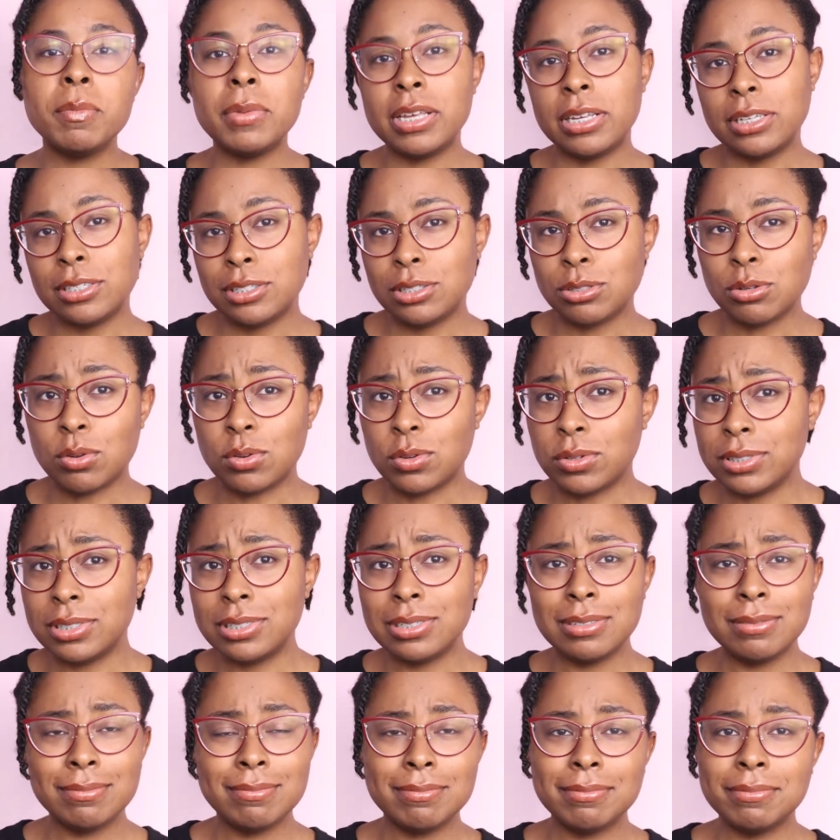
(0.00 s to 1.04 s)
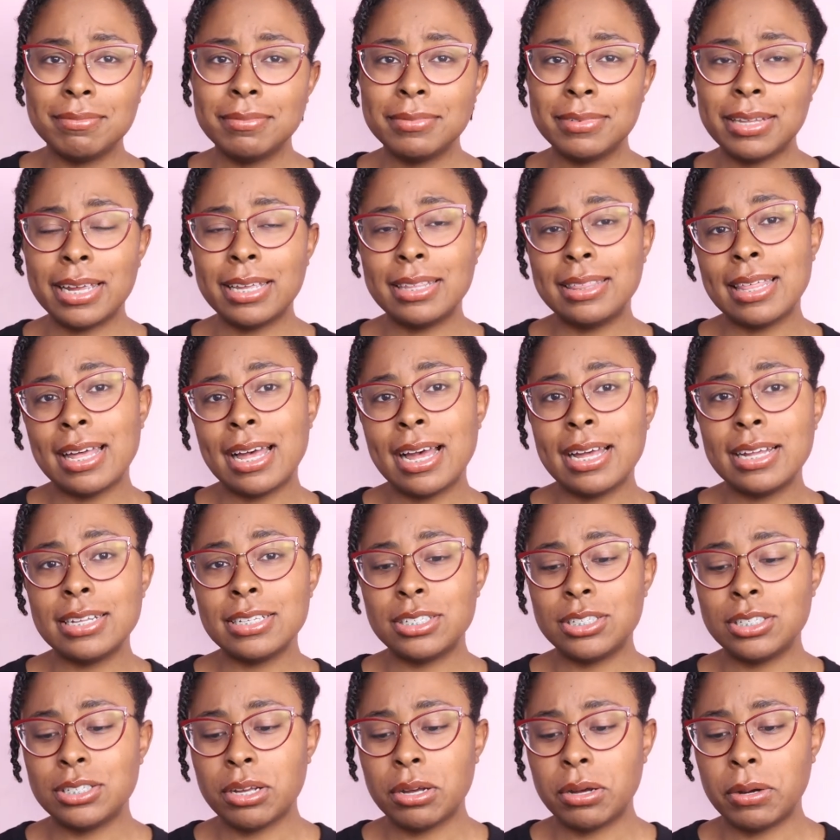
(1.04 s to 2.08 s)
being sold like
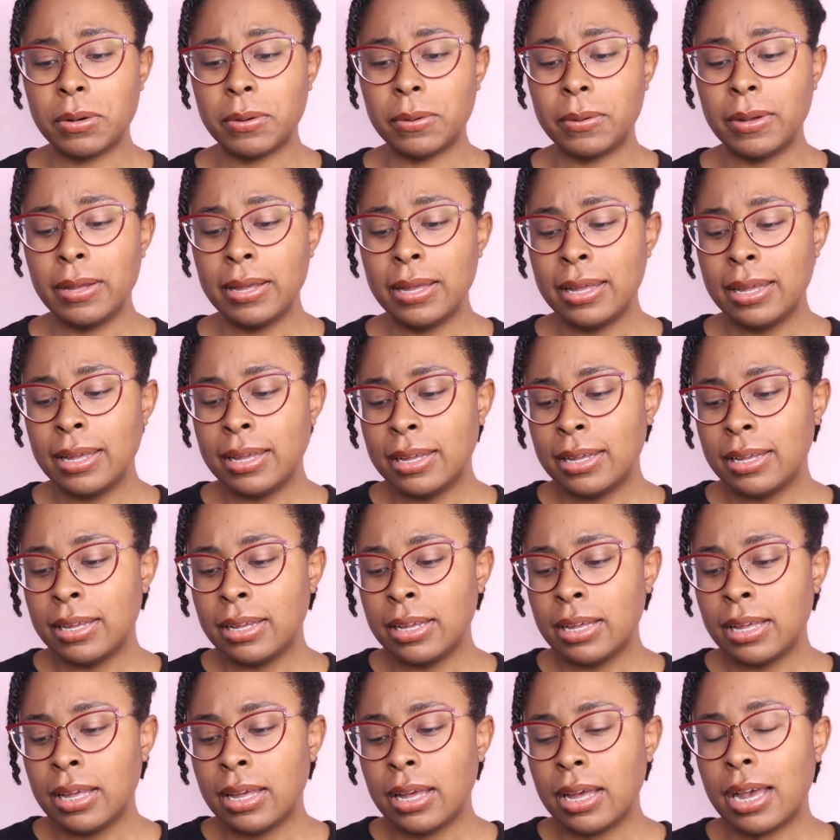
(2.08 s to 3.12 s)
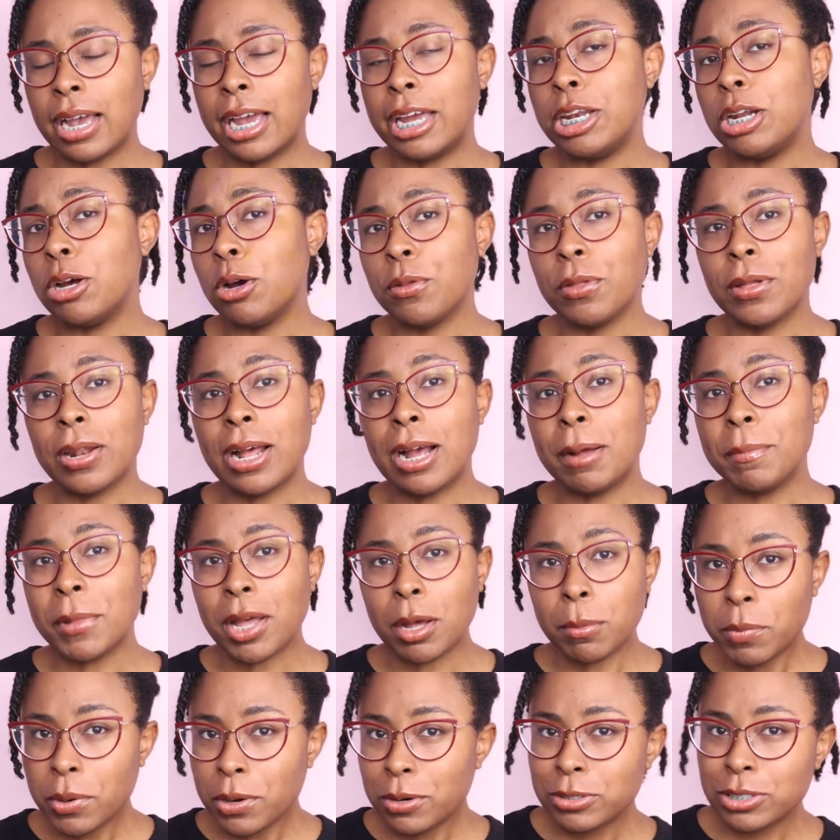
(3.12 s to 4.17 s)
that. So I know that I'm
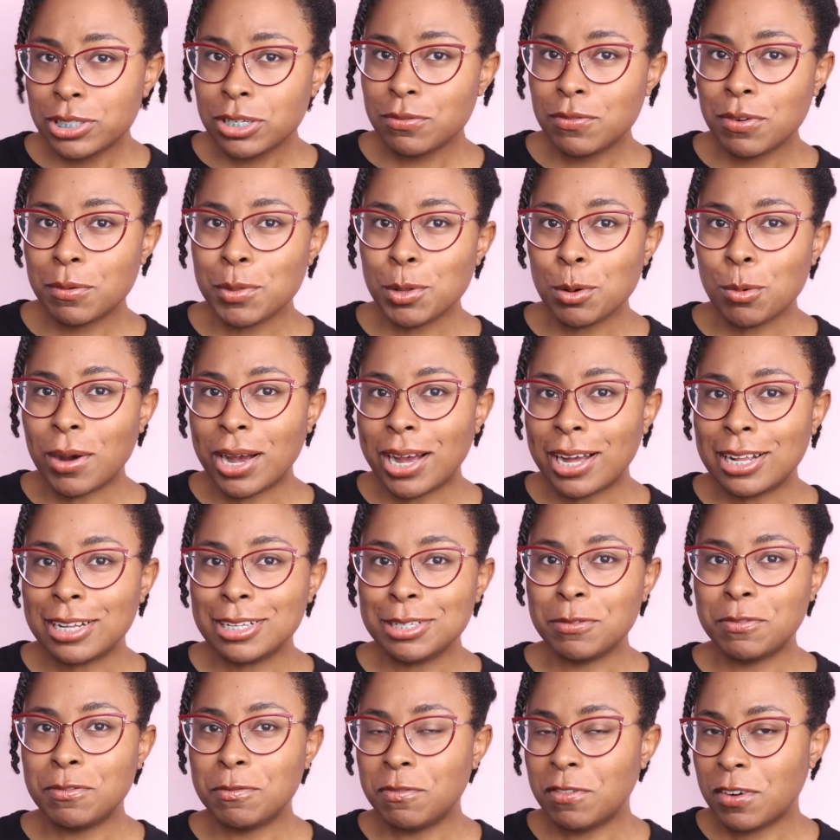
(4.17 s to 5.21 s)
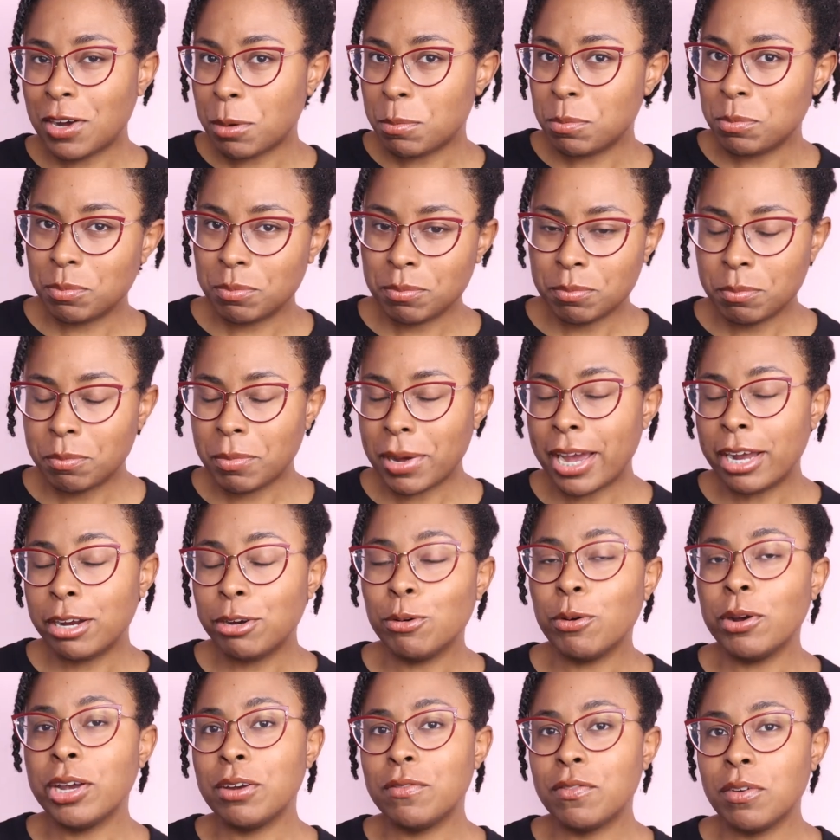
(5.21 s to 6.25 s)
not poaching from the wild by
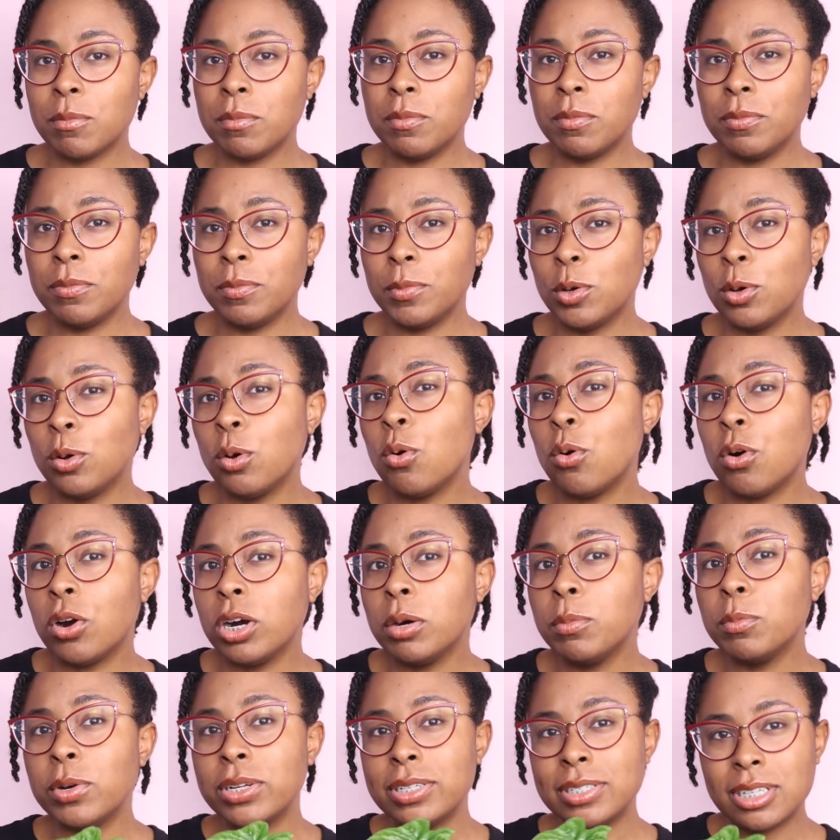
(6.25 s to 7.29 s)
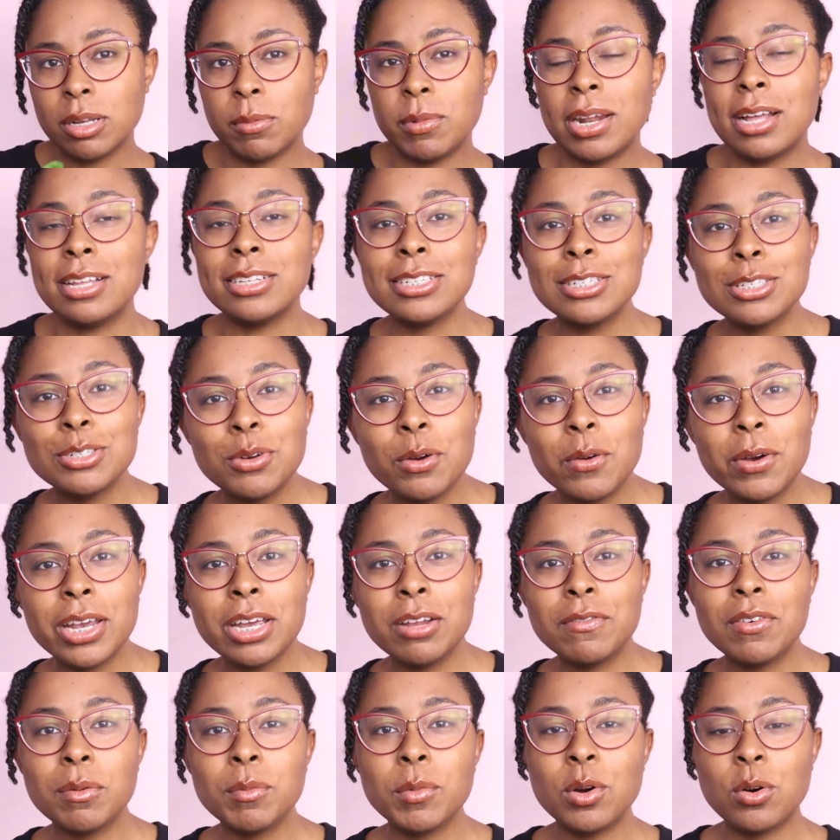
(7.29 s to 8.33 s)
growing it from corm when someone else is growing
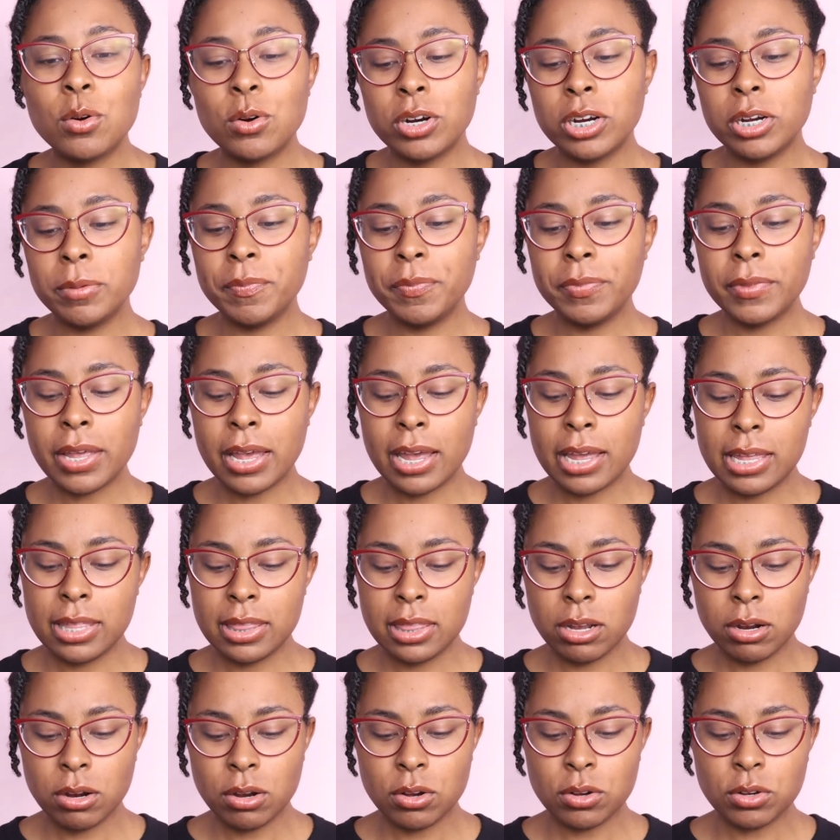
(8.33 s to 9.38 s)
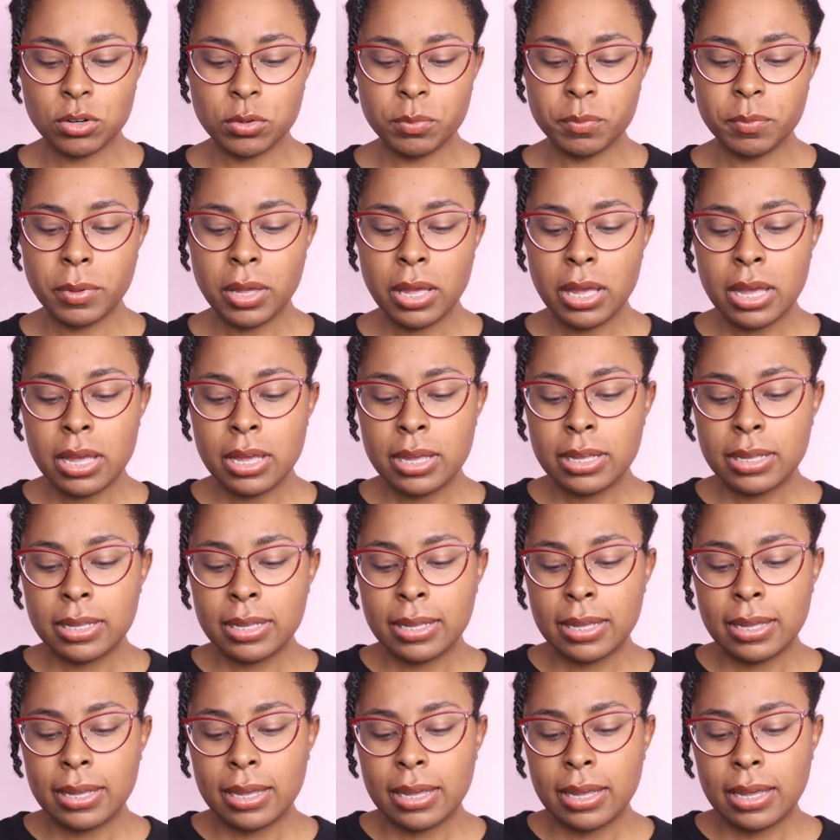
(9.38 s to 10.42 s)
it from corm in their home.
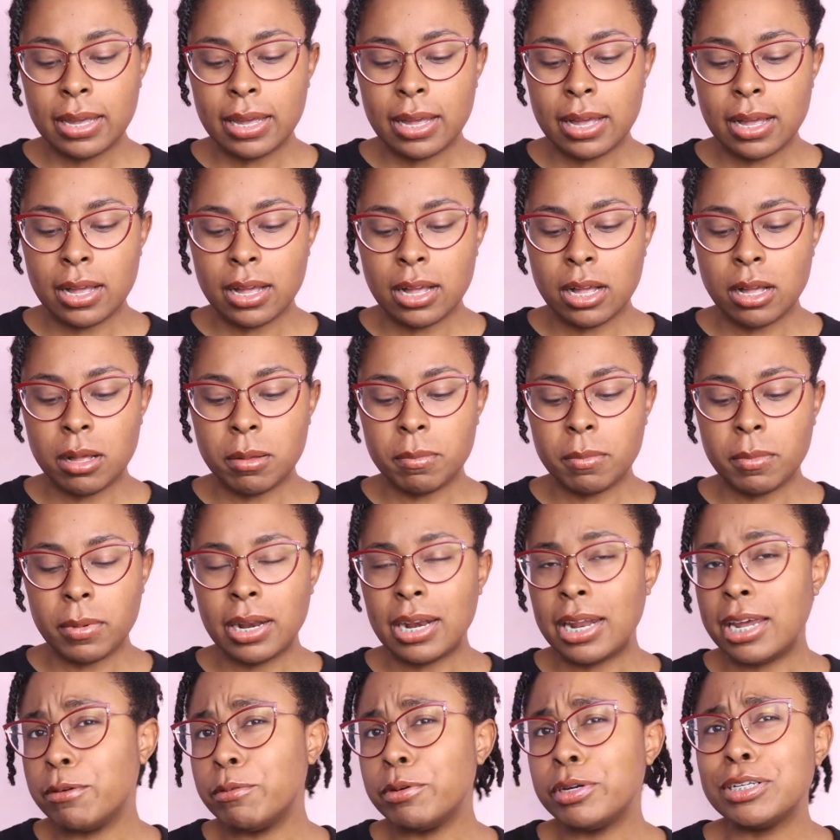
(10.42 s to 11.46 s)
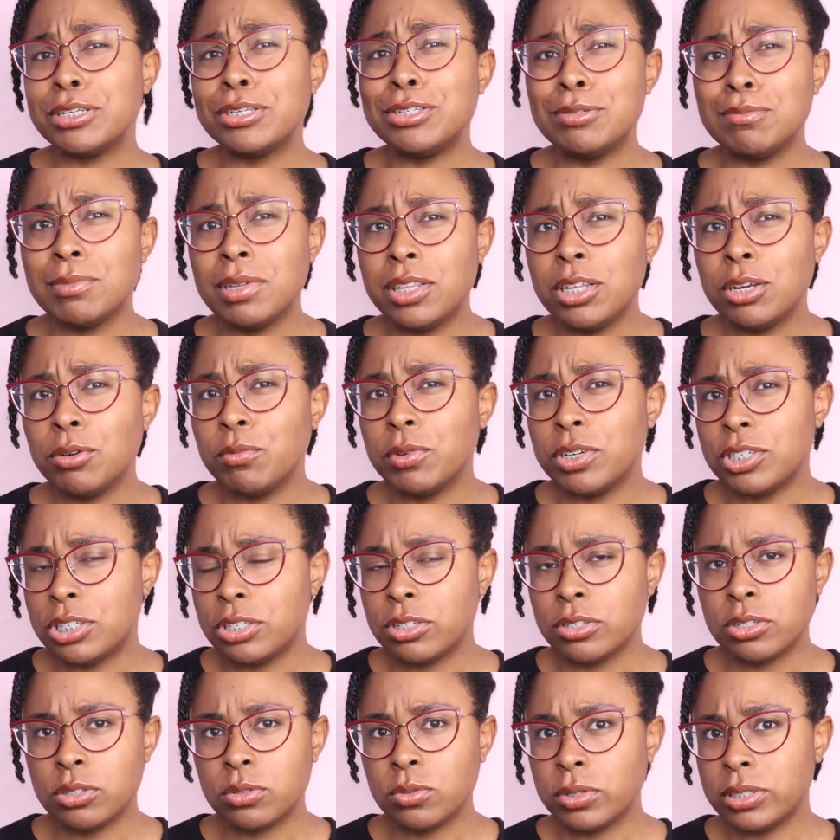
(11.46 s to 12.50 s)
And I would assume that the
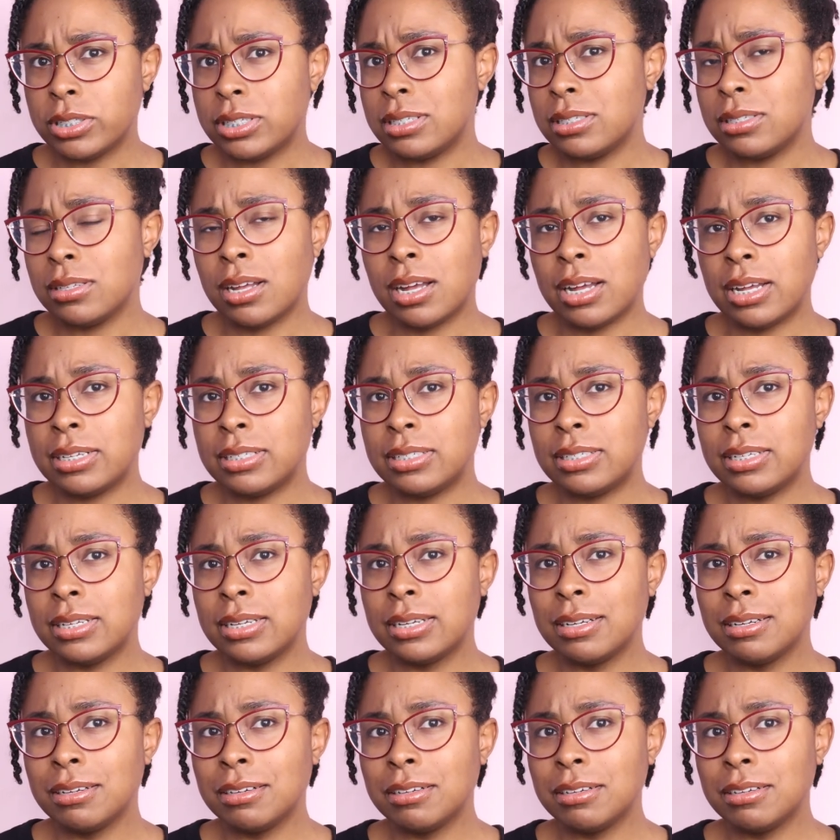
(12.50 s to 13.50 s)
original source is not